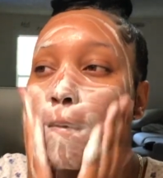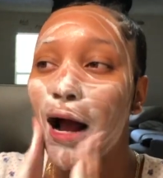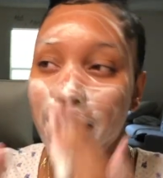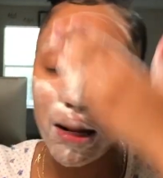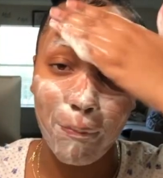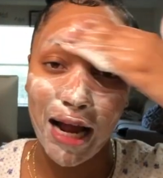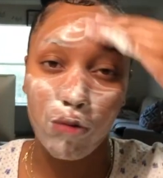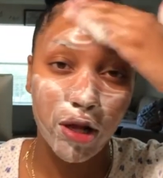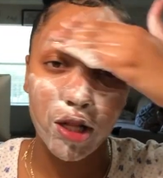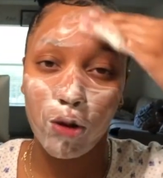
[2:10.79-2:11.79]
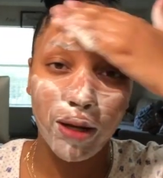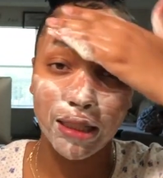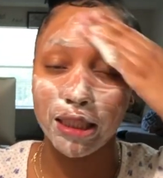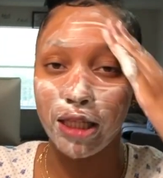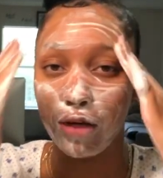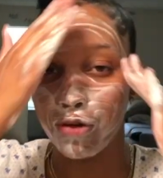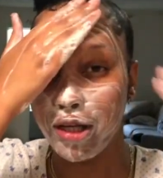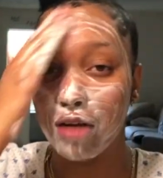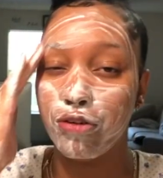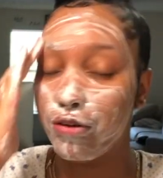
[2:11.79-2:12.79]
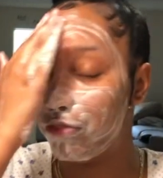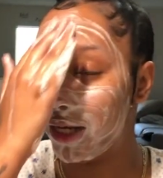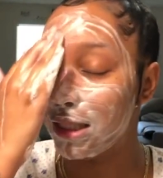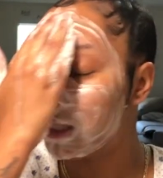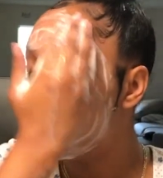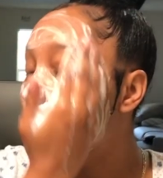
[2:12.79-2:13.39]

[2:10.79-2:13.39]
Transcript: I need to buy one though because it's like really good for your face.